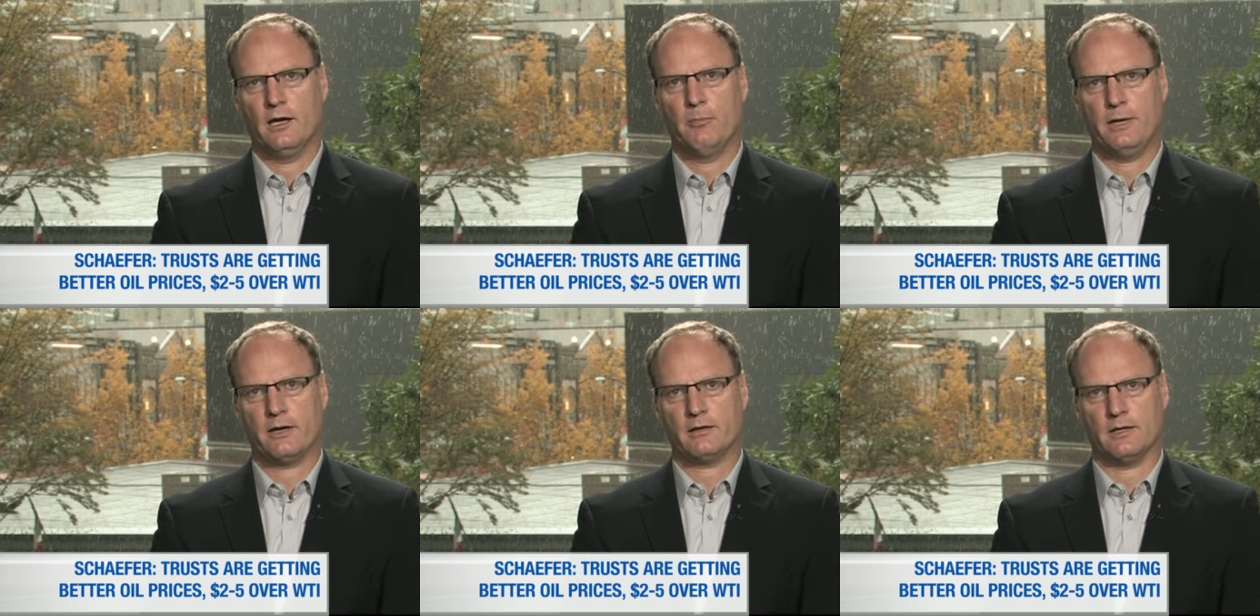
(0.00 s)
Wow.
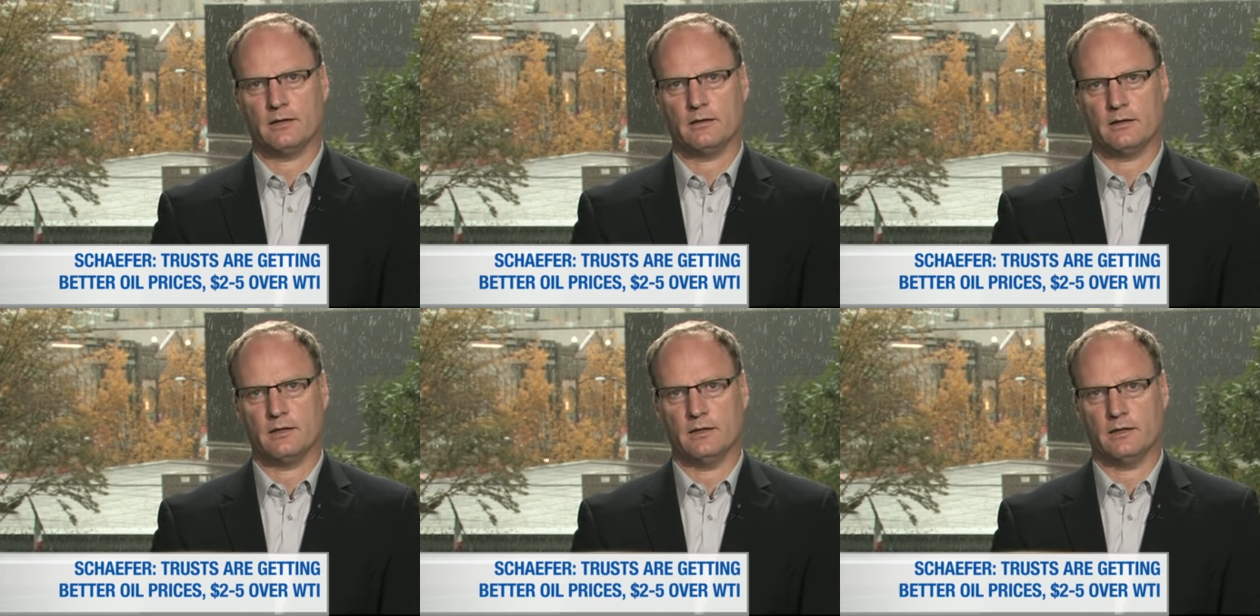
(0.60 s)

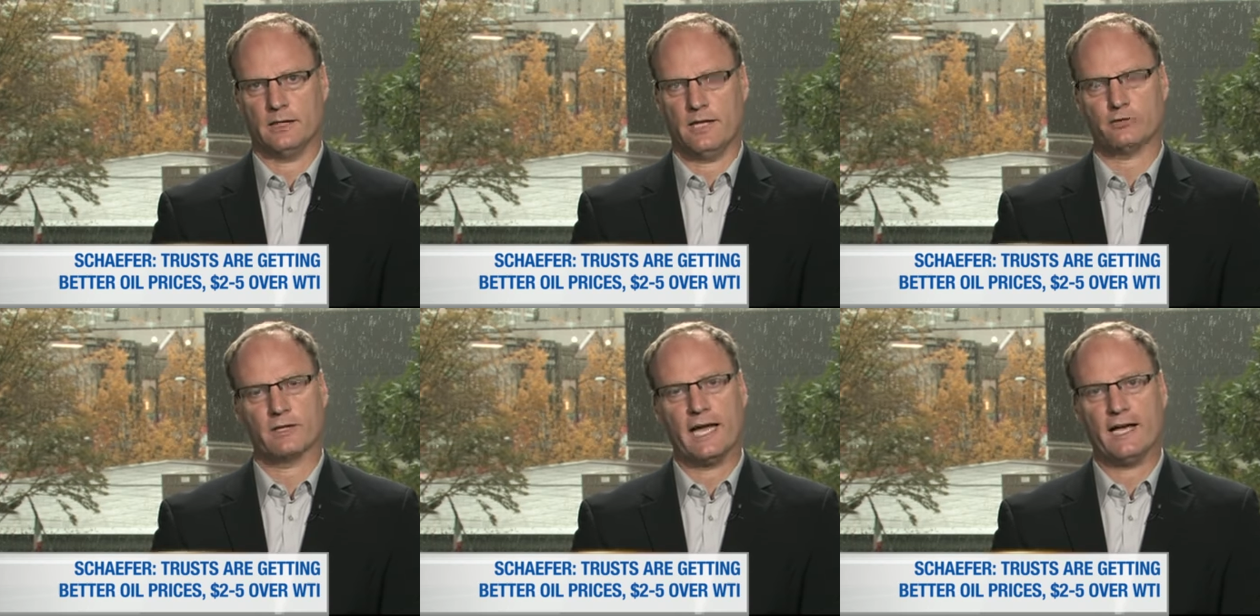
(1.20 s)
Parallel, the, the
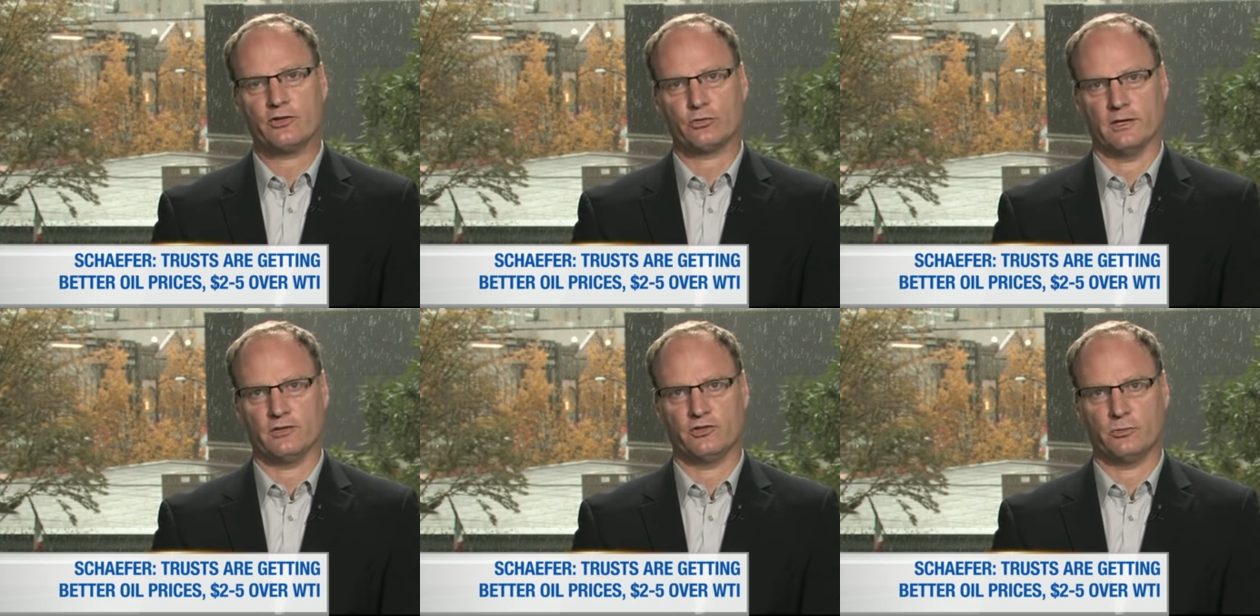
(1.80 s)
Natural Gas
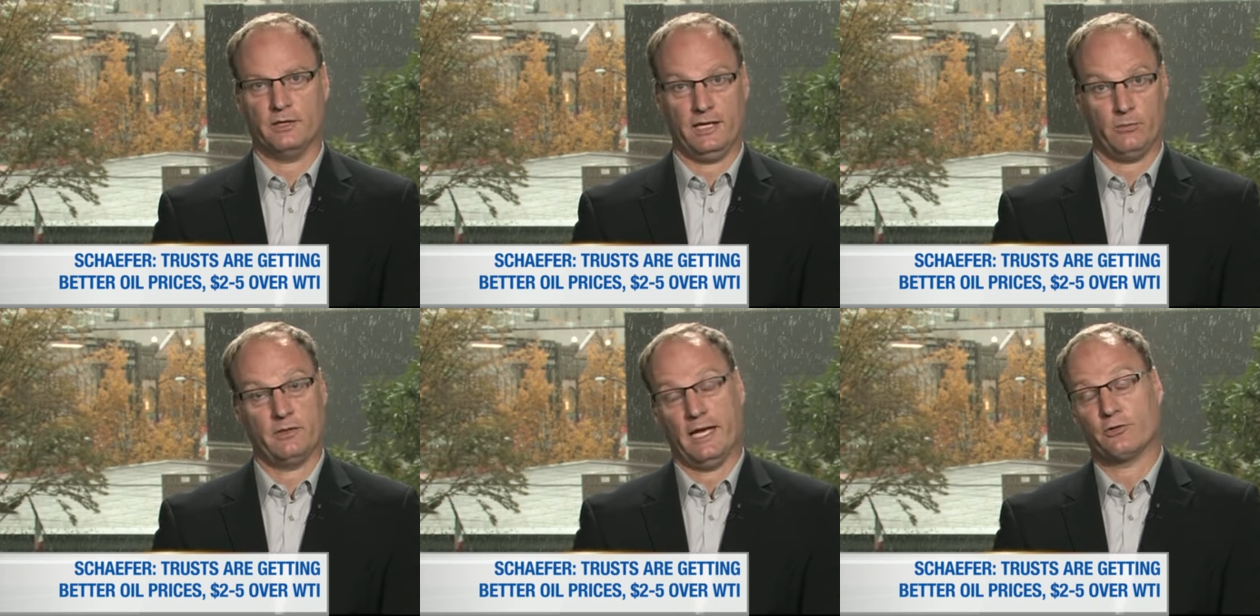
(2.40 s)
Trust has been hit
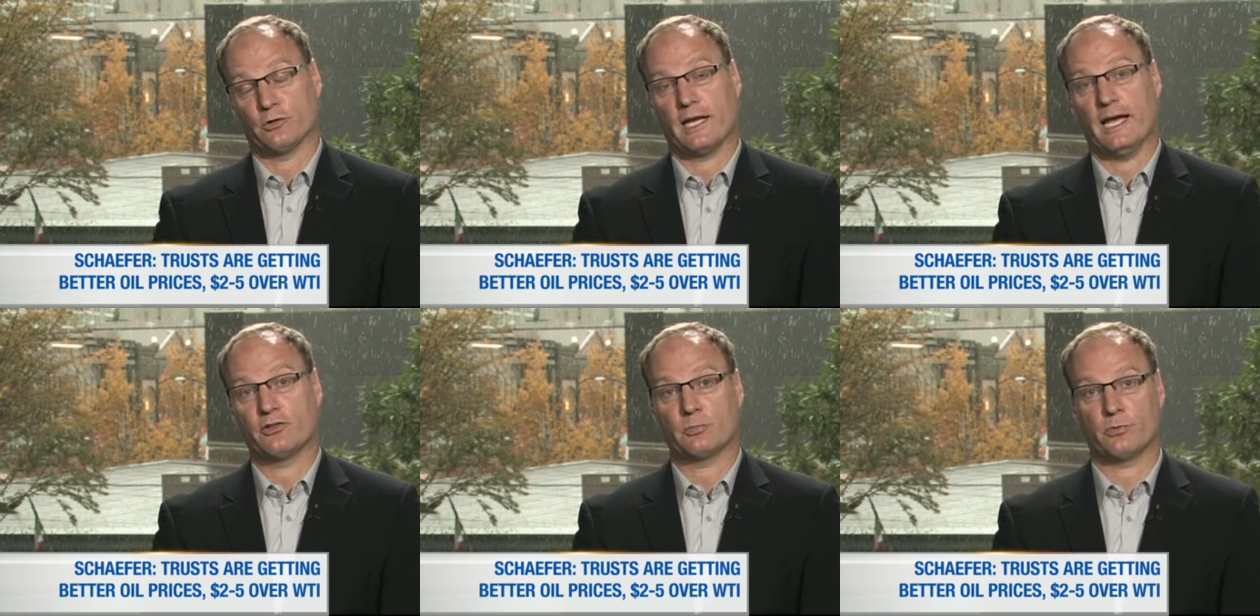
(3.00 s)
with natural
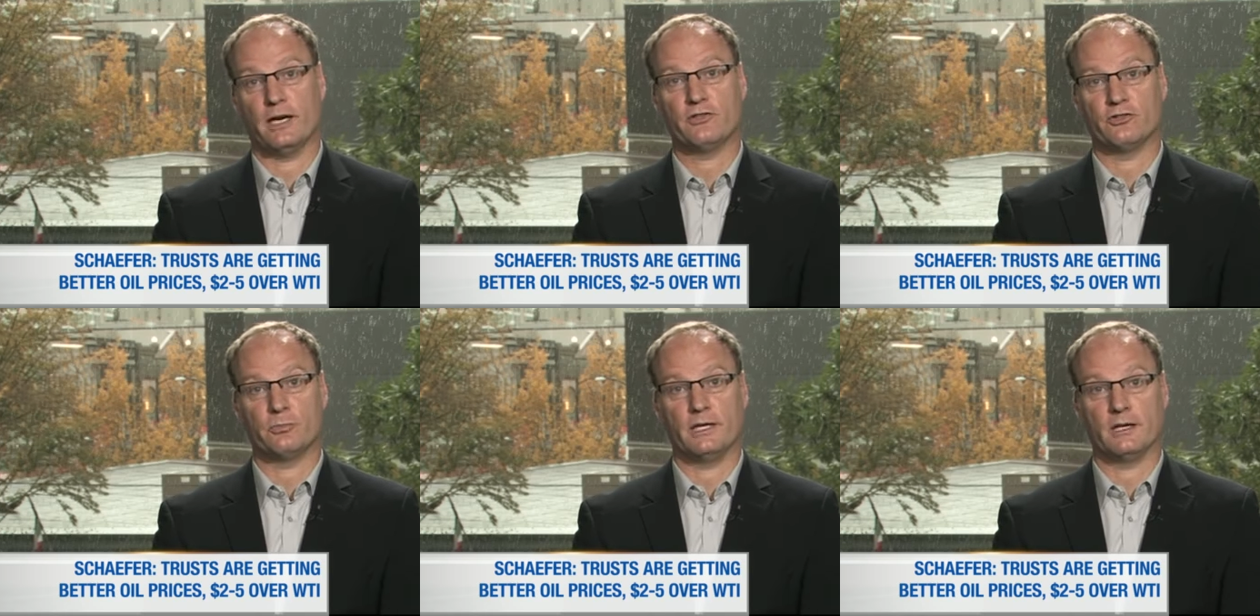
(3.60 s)
gas
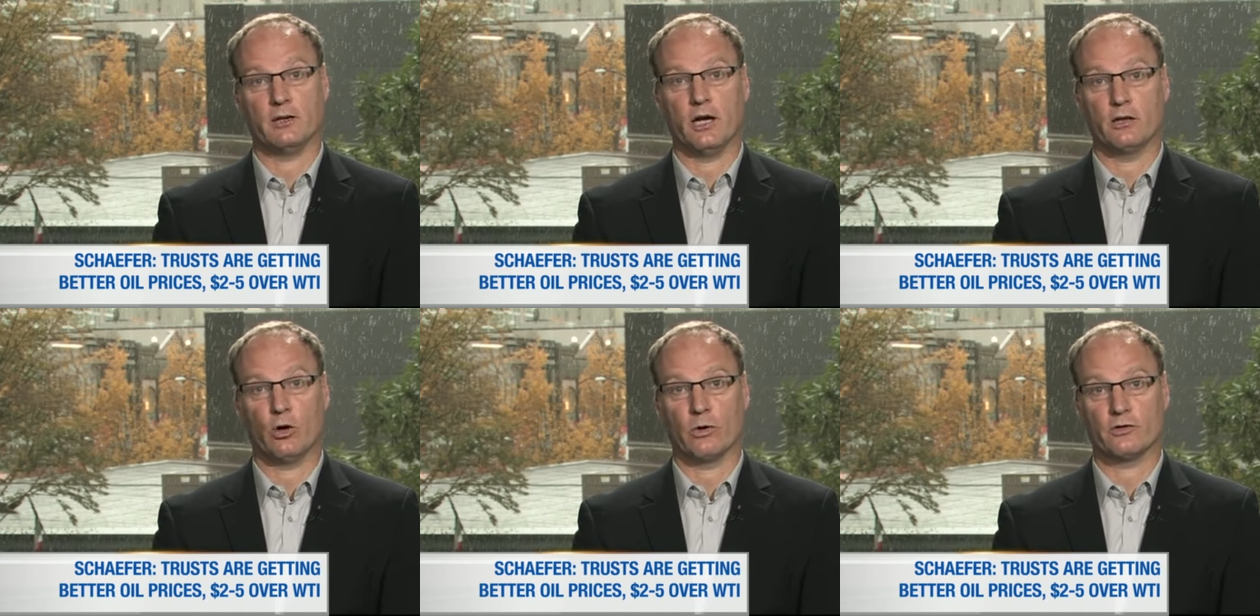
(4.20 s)
prices being a
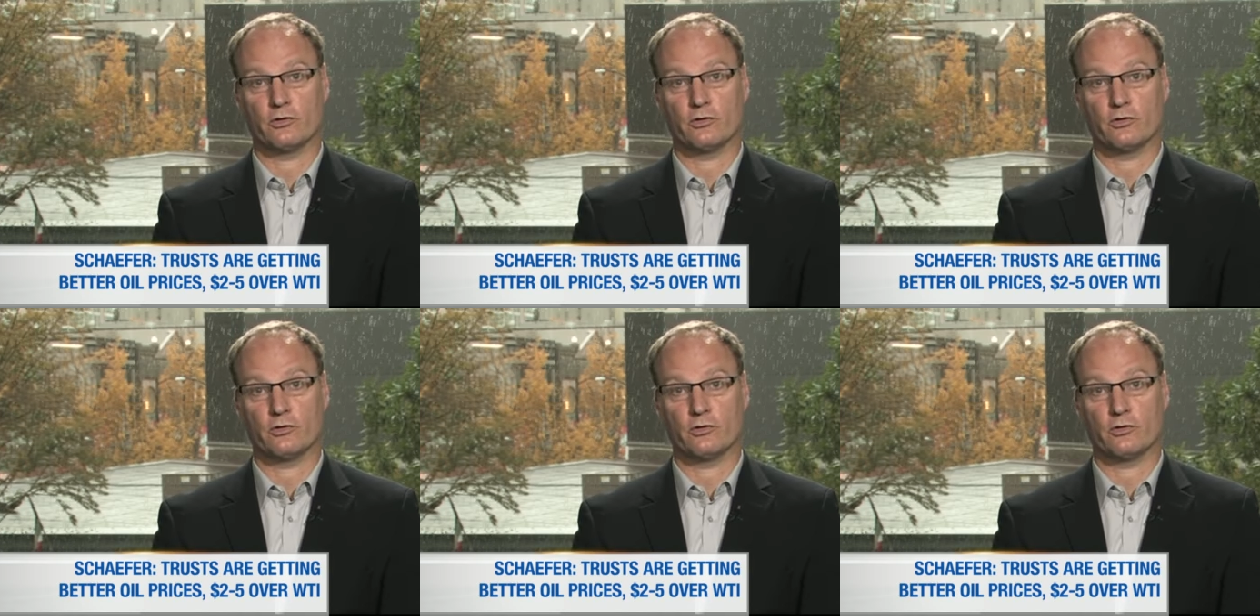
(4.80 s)
lot lower,